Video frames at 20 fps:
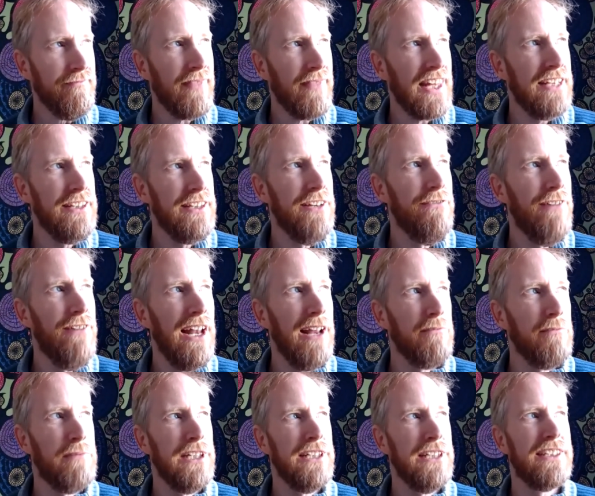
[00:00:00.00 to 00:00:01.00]

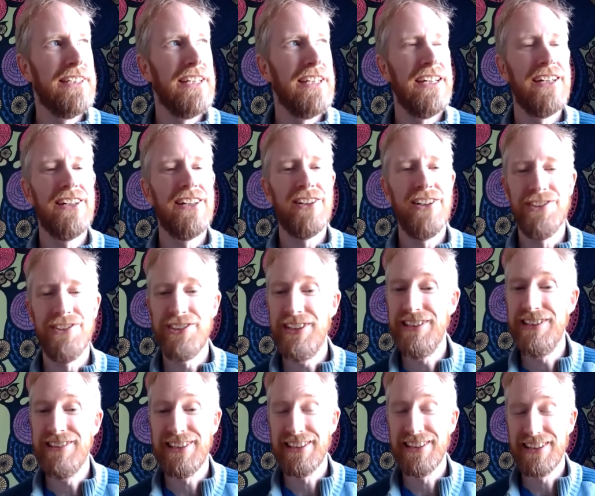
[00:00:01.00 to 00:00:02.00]
develop it
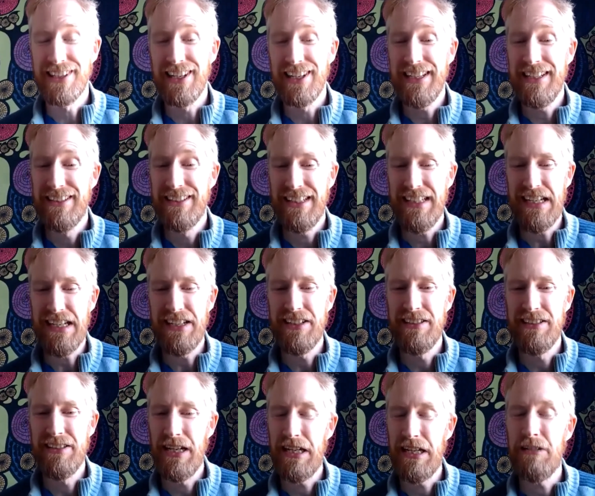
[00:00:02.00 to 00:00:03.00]
consistently,
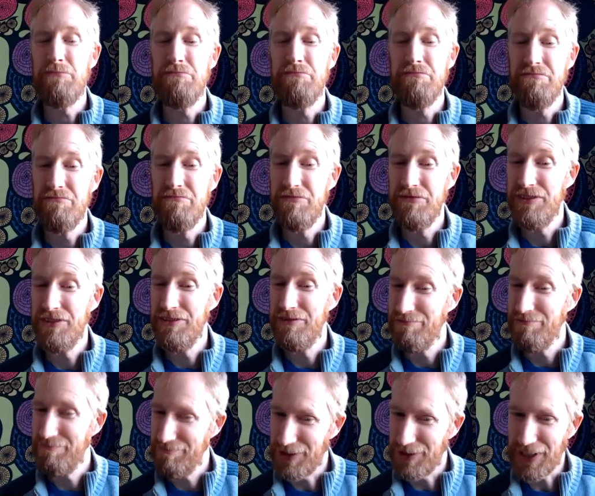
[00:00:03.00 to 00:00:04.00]
and
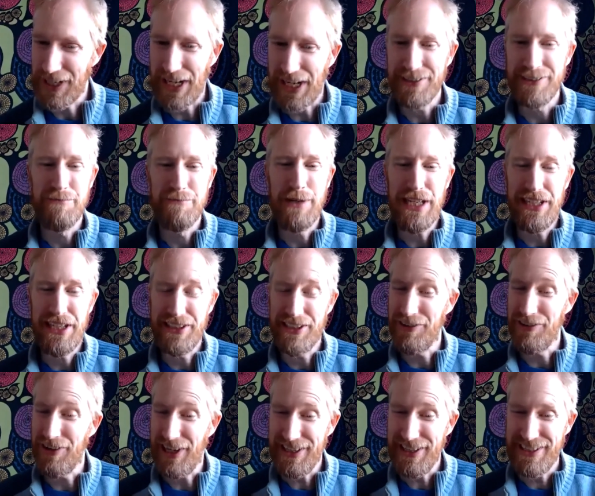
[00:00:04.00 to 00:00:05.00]
you cannot be in a
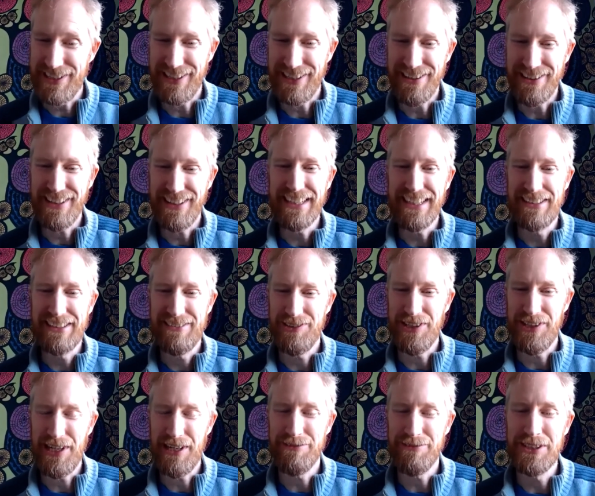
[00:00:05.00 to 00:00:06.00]
rush, I think. You
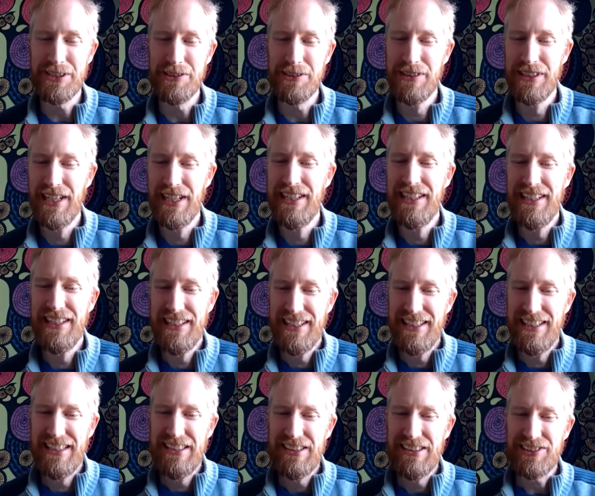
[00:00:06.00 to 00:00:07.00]
have to
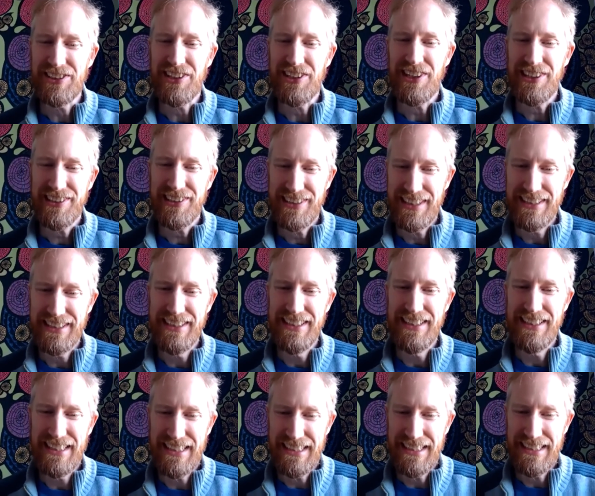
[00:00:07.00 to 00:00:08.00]
start,
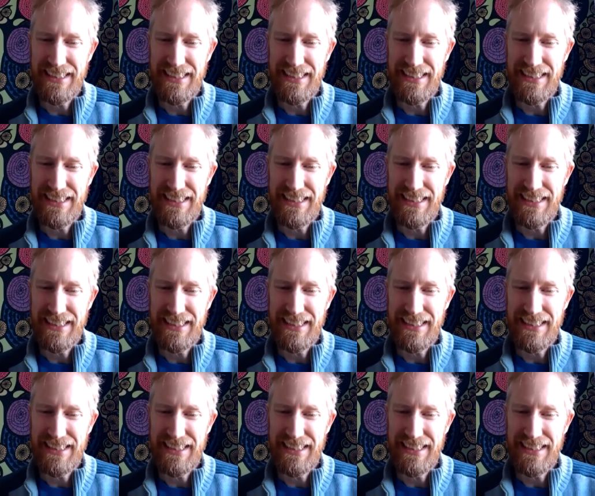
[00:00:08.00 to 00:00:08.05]
and